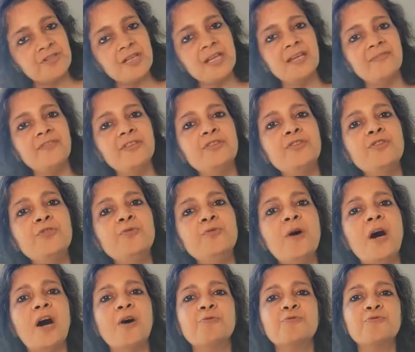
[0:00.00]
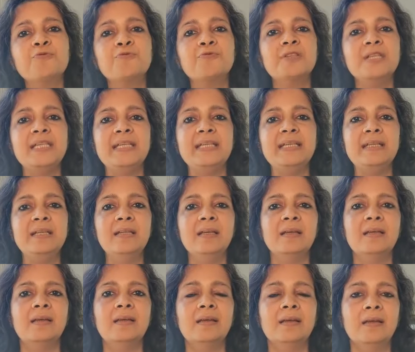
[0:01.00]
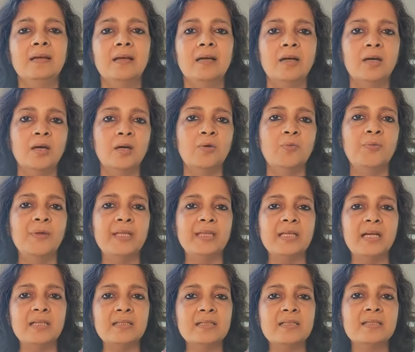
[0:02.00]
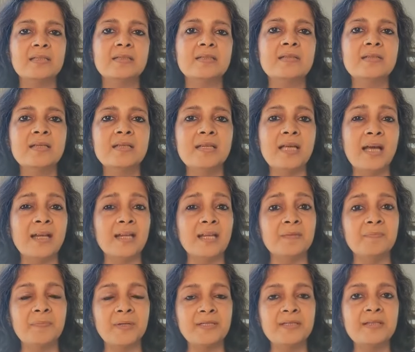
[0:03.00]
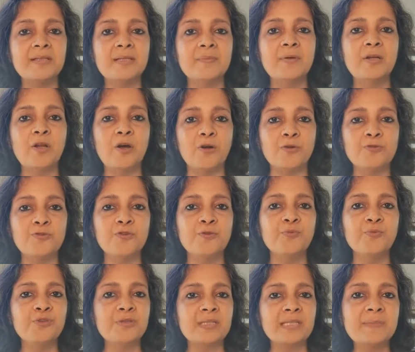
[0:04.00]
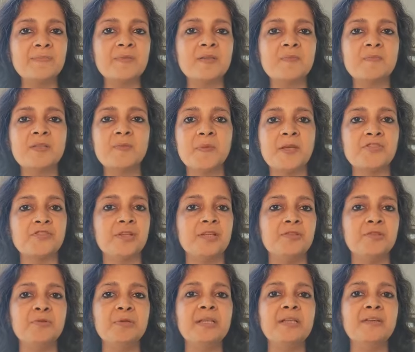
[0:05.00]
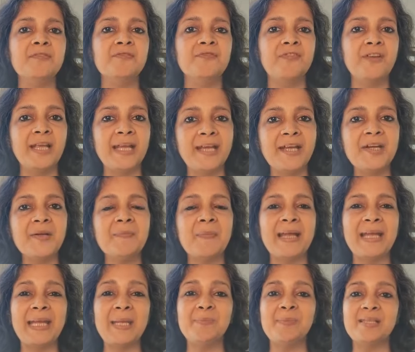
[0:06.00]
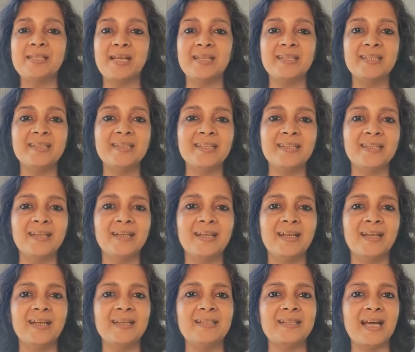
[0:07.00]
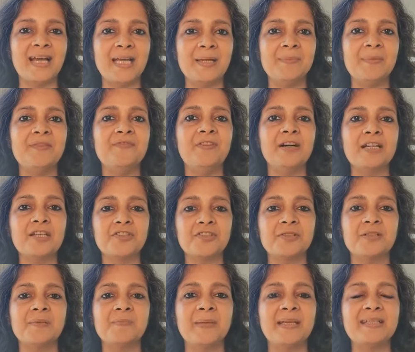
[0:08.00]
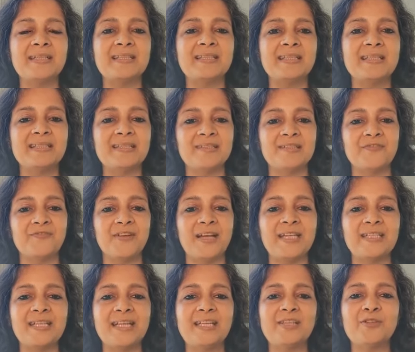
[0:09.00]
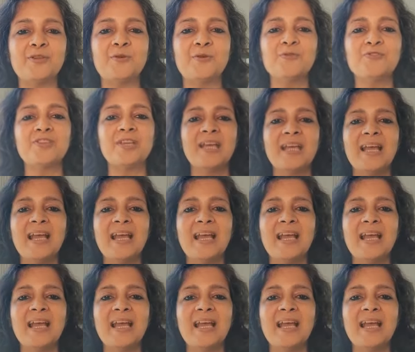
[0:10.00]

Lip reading: Share with you how to deal with uncertain and unpredictable autoimmune symptoms, especially during a flare. My name is Anindita and I am a functional medicine certified health coach